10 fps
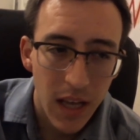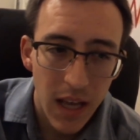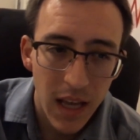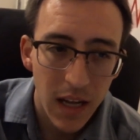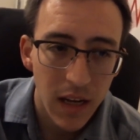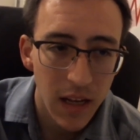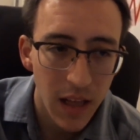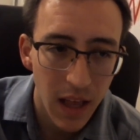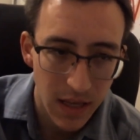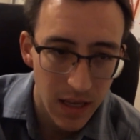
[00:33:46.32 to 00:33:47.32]

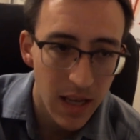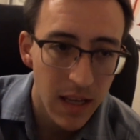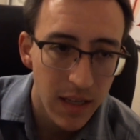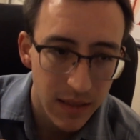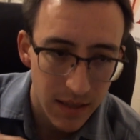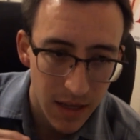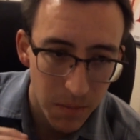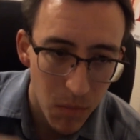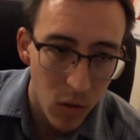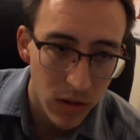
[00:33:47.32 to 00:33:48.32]
he is the
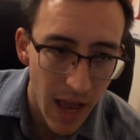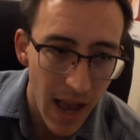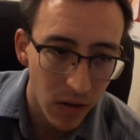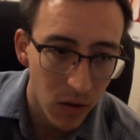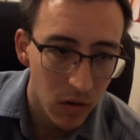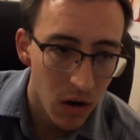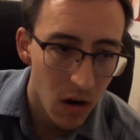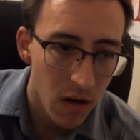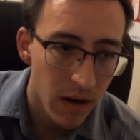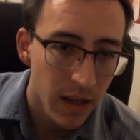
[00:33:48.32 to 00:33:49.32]
most aggro
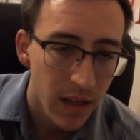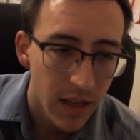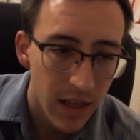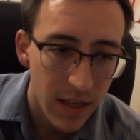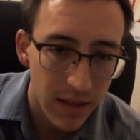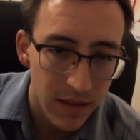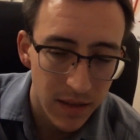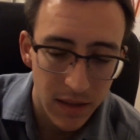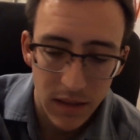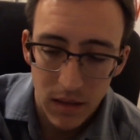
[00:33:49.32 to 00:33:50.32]
card. He's
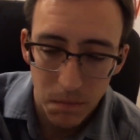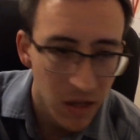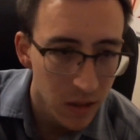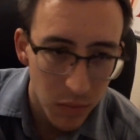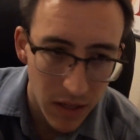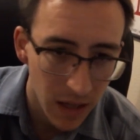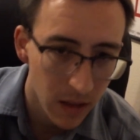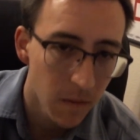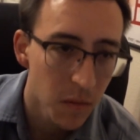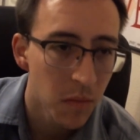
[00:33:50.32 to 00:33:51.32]
gets
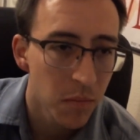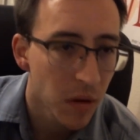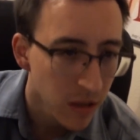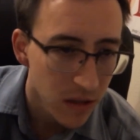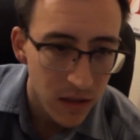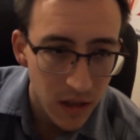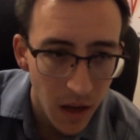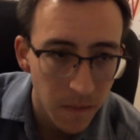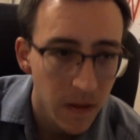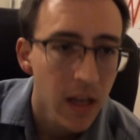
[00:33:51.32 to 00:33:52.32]
protected from a bunch of
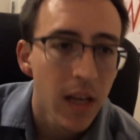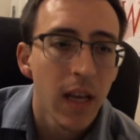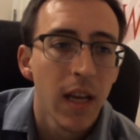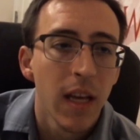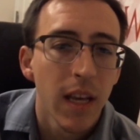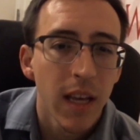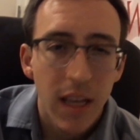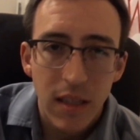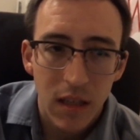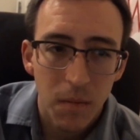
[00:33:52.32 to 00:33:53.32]
stuff.
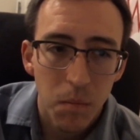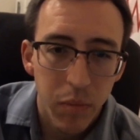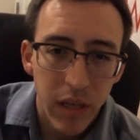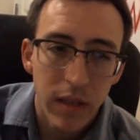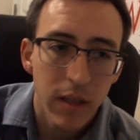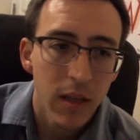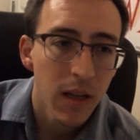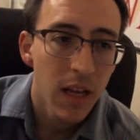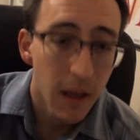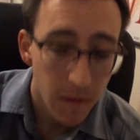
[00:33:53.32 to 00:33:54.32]
He's a beast.
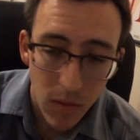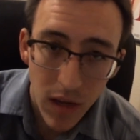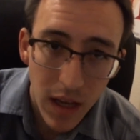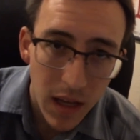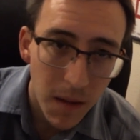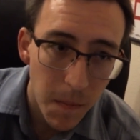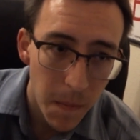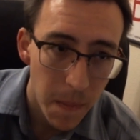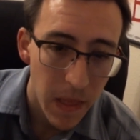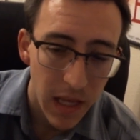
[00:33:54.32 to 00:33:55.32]
If you get him,
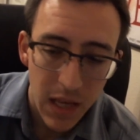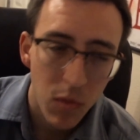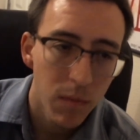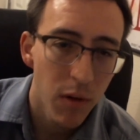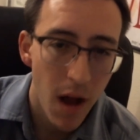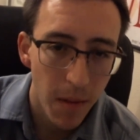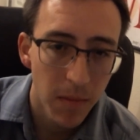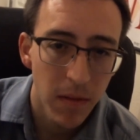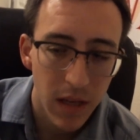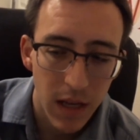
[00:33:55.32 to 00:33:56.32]
he will
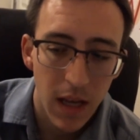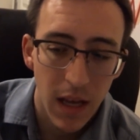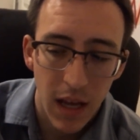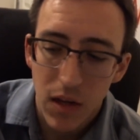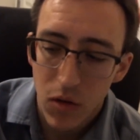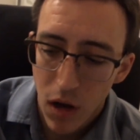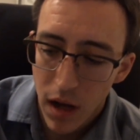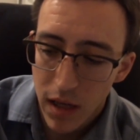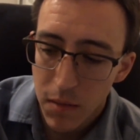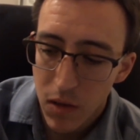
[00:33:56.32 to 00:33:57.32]
probably, and you draw
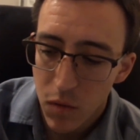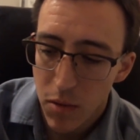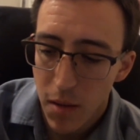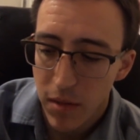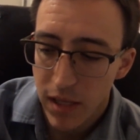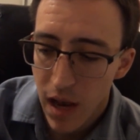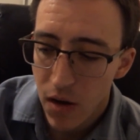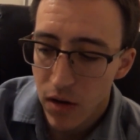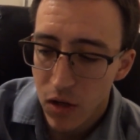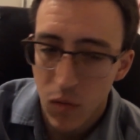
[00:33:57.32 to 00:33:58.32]
him, he will probably
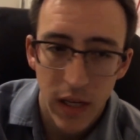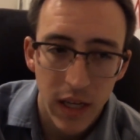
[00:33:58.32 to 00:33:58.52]
carry you